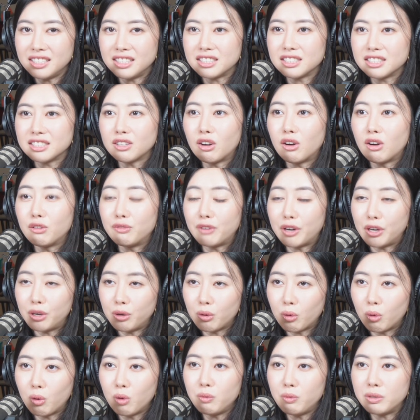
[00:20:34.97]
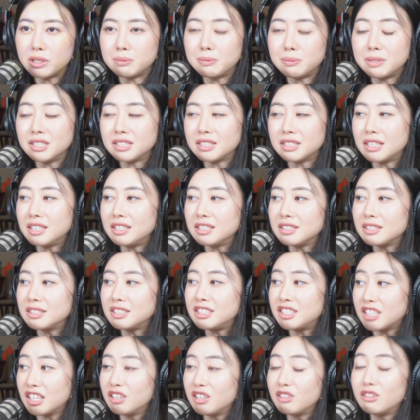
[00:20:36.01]
it's all very old, which means that it's
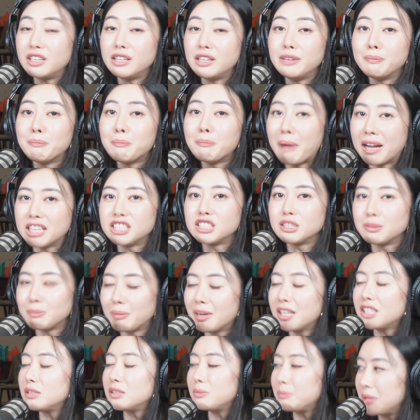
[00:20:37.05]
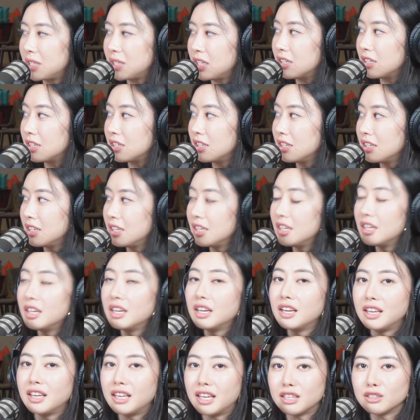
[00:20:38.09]
generally much, much bigger.
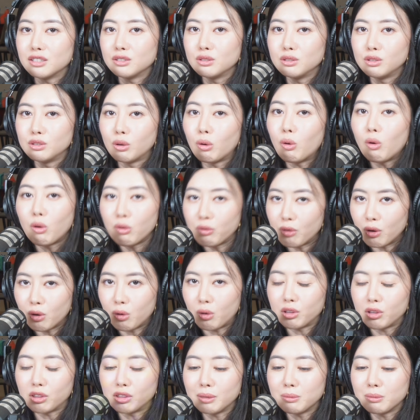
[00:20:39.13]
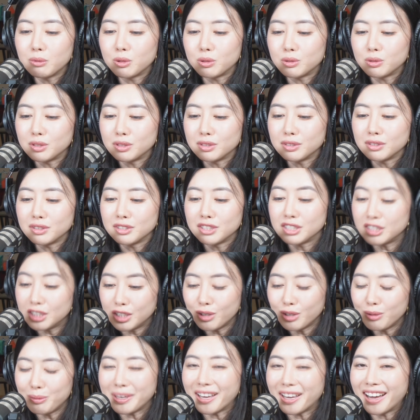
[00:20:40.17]
Yeah, so the overall quantum could
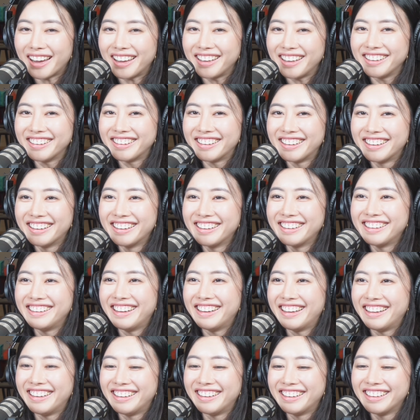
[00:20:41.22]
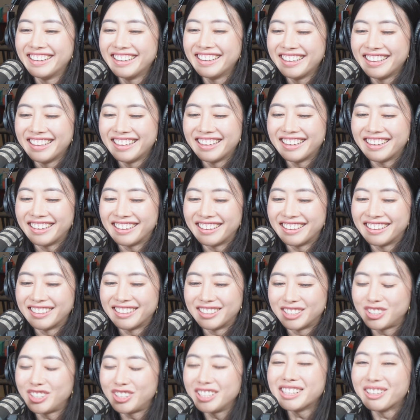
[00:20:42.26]
still be higher than
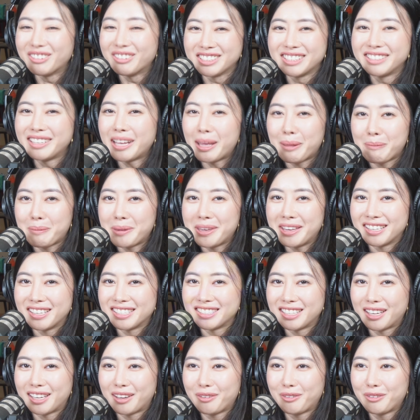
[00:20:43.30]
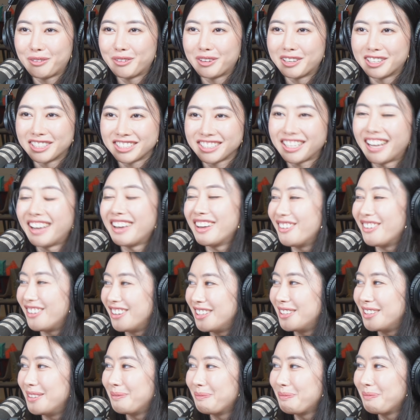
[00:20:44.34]
a 3008 PSF Skye at
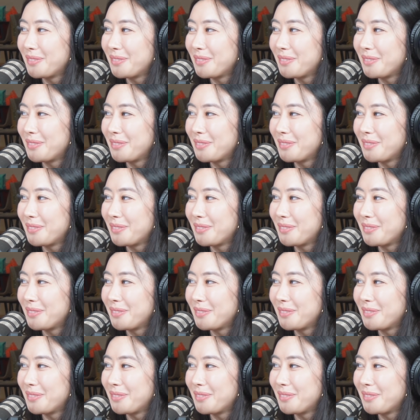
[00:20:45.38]
Holland.